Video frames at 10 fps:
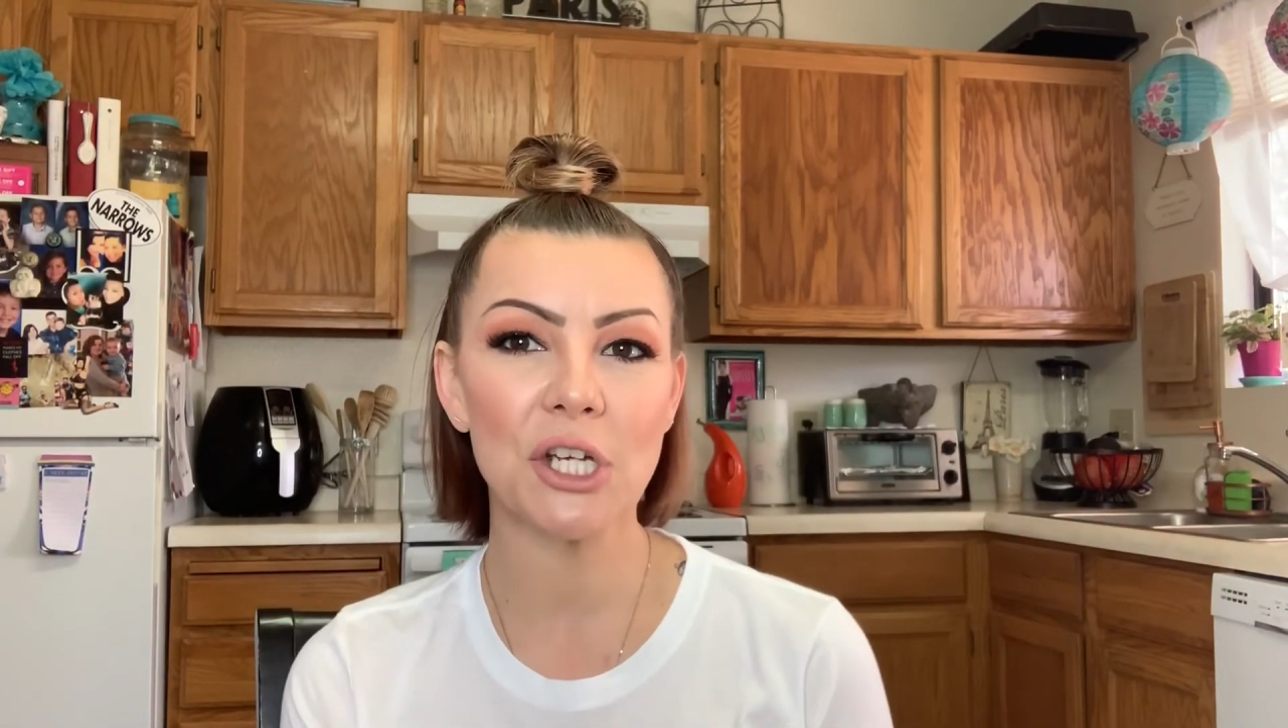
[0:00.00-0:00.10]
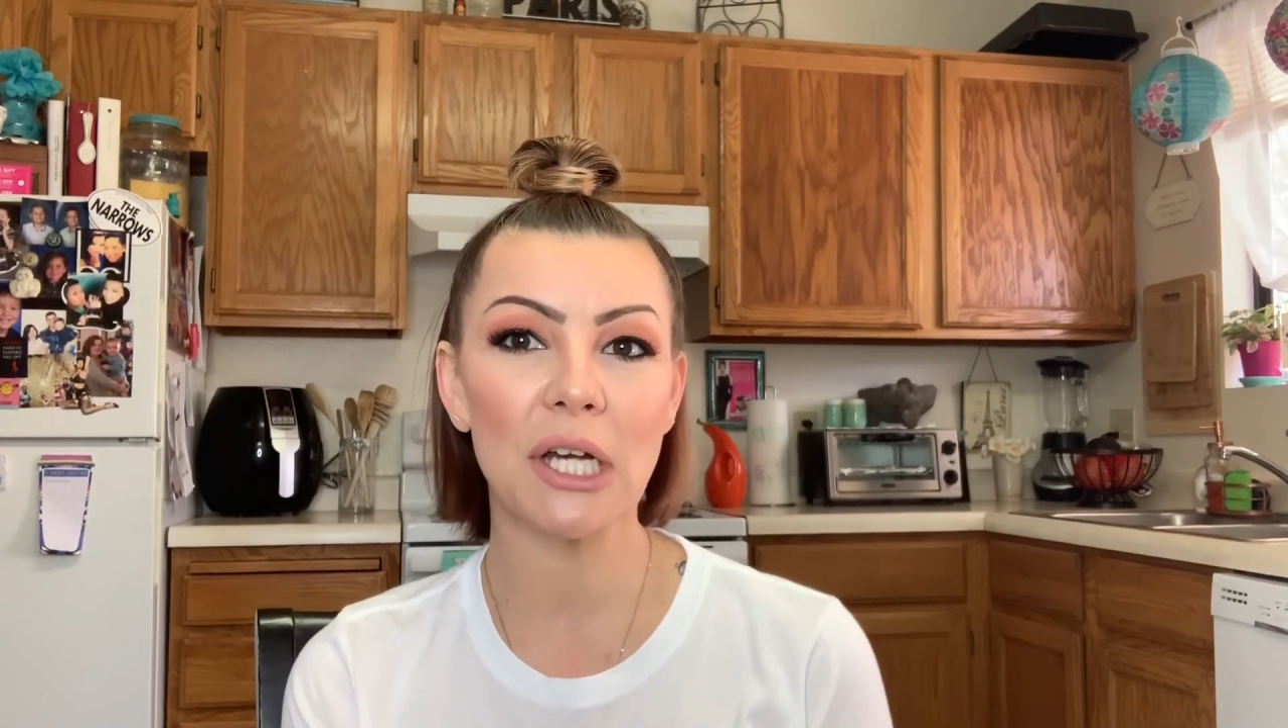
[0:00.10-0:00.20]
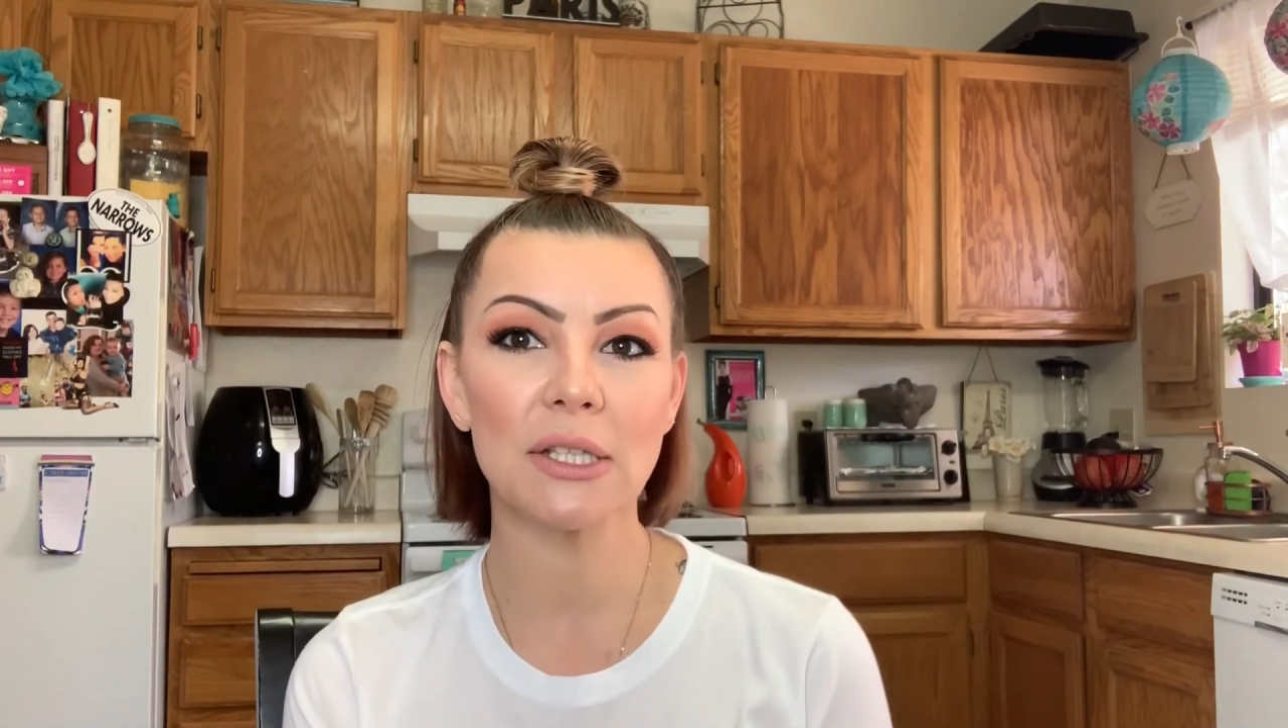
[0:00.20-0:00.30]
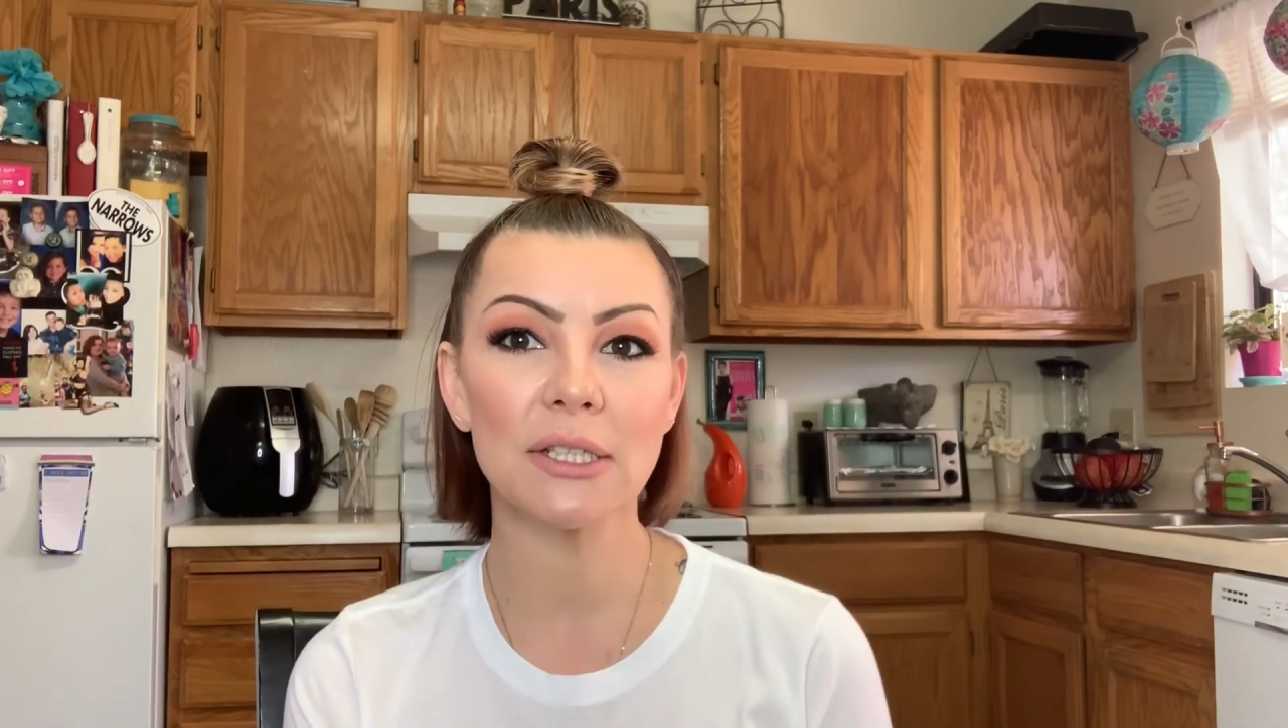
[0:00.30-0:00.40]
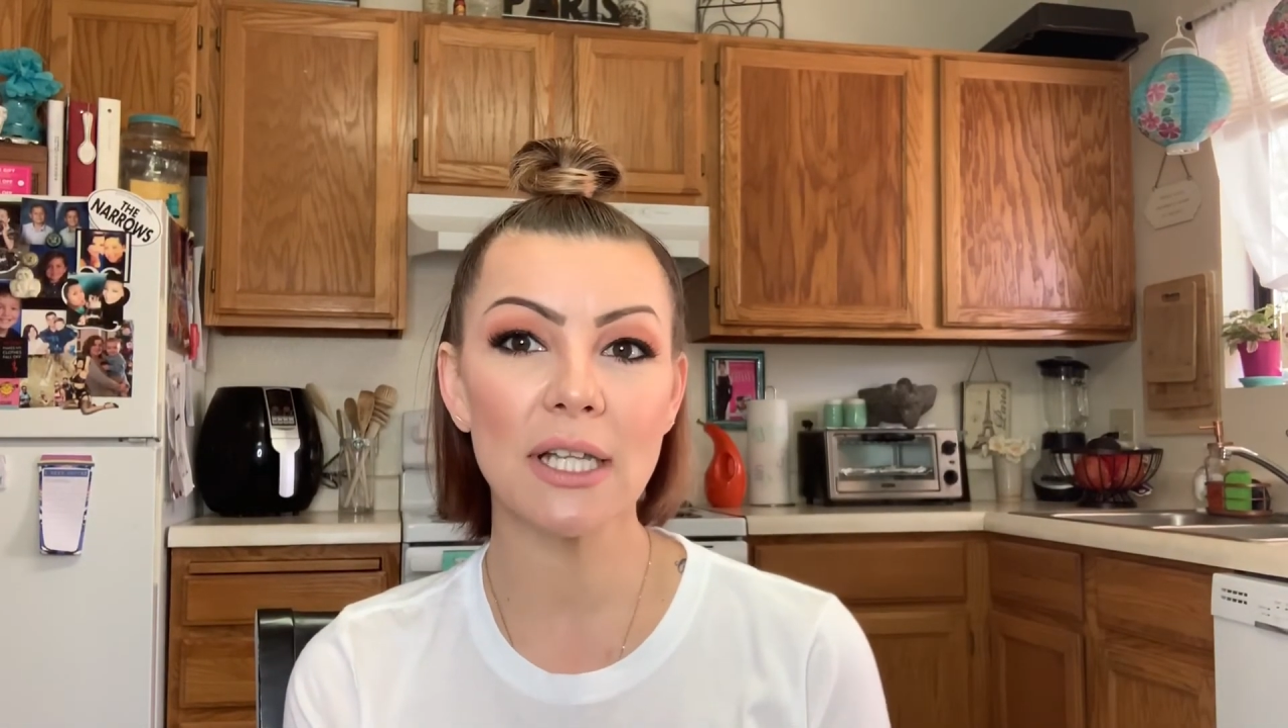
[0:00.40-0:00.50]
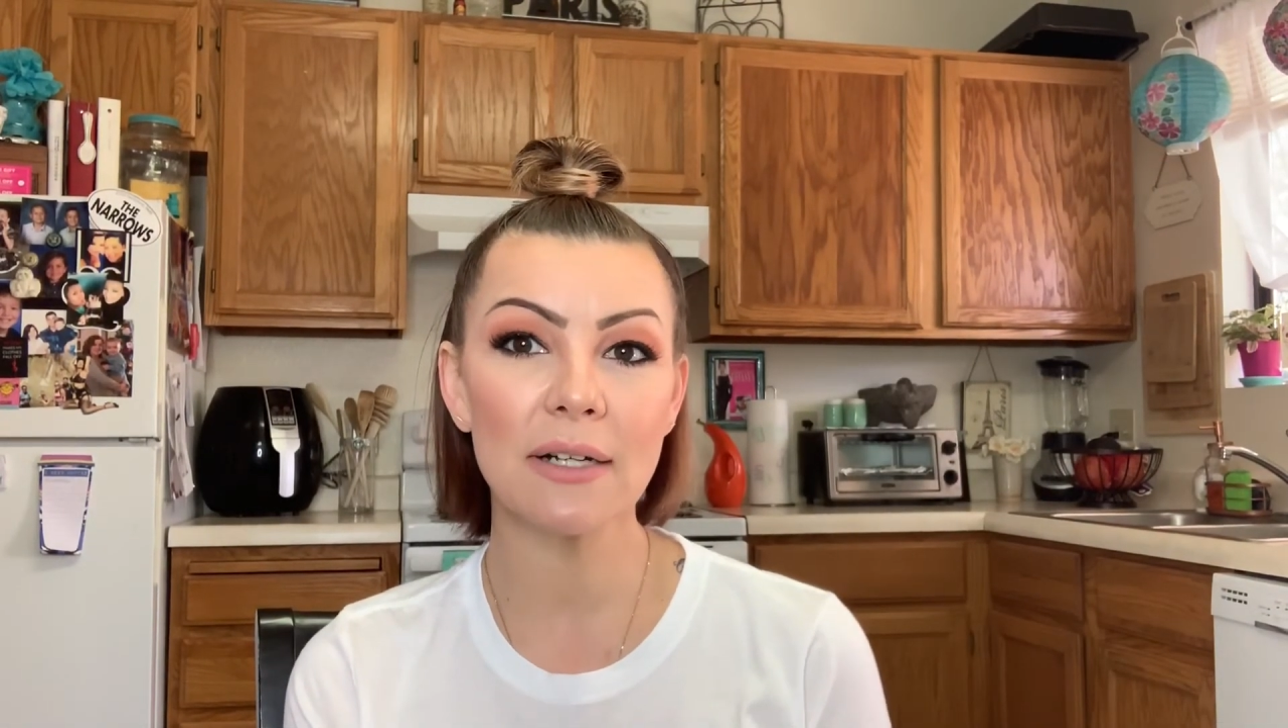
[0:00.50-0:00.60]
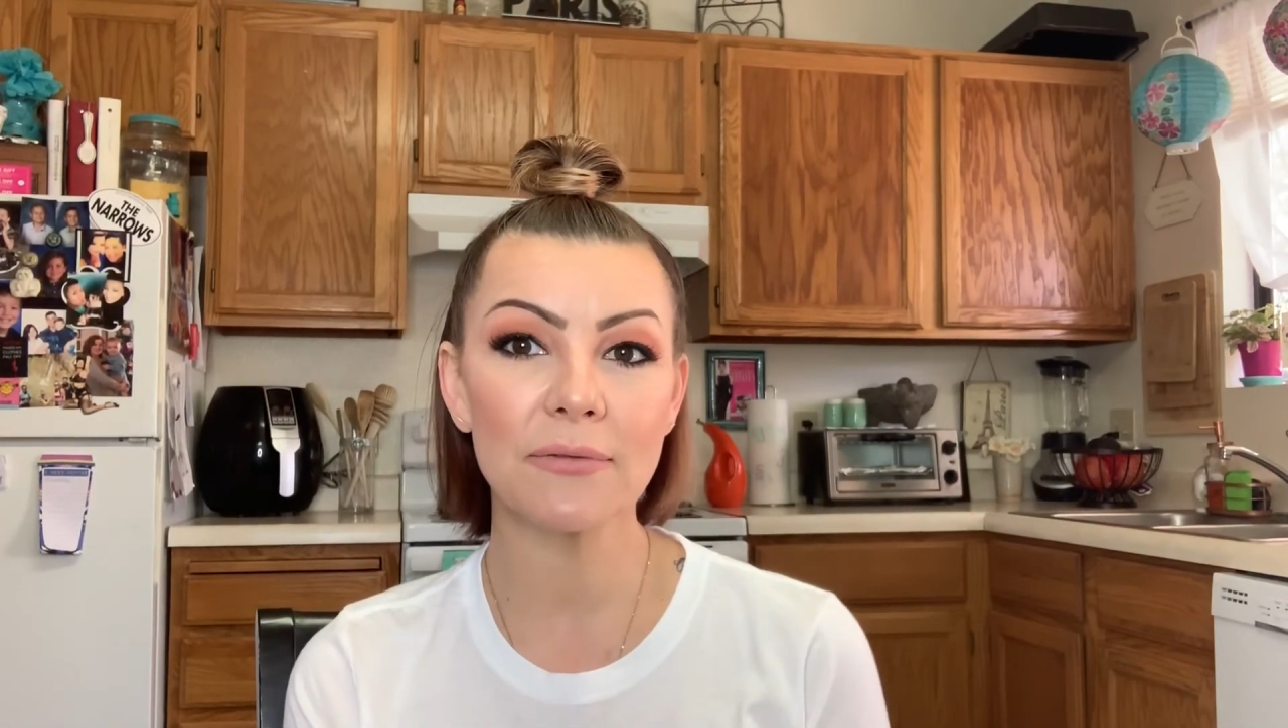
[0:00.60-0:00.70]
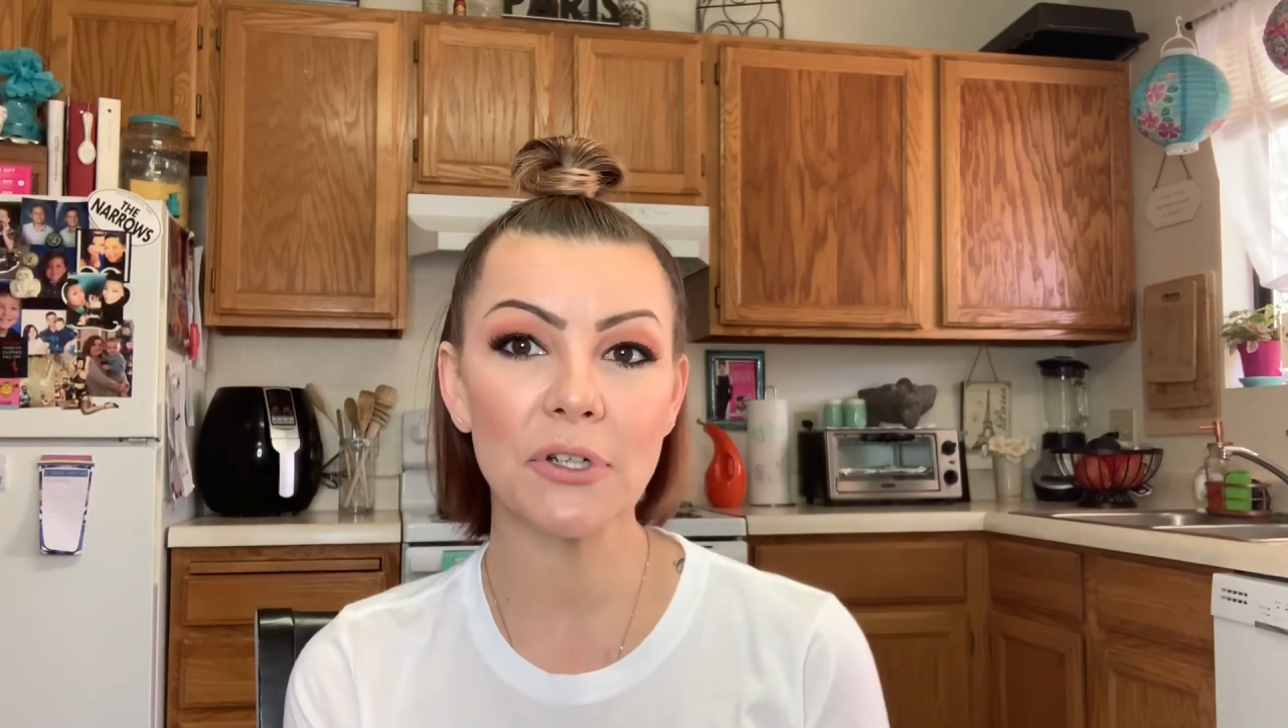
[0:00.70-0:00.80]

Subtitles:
I love